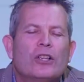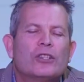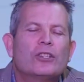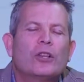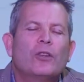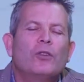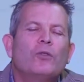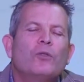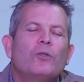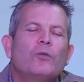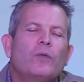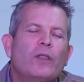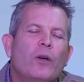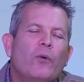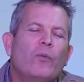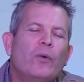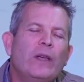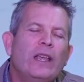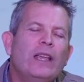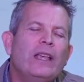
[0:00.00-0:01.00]
So, Lord, that
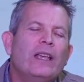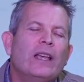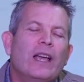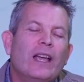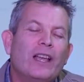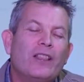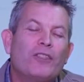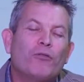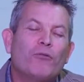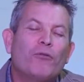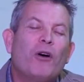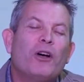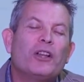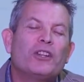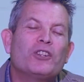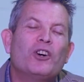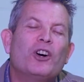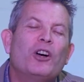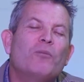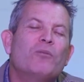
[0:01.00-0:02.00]
we at the
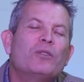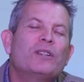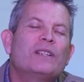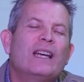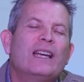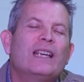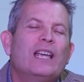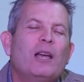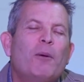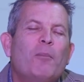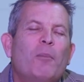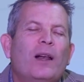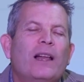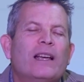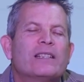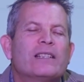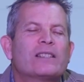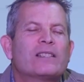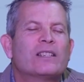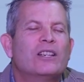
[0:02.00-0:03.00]
right time would take our
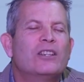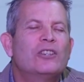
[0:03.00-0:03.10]
place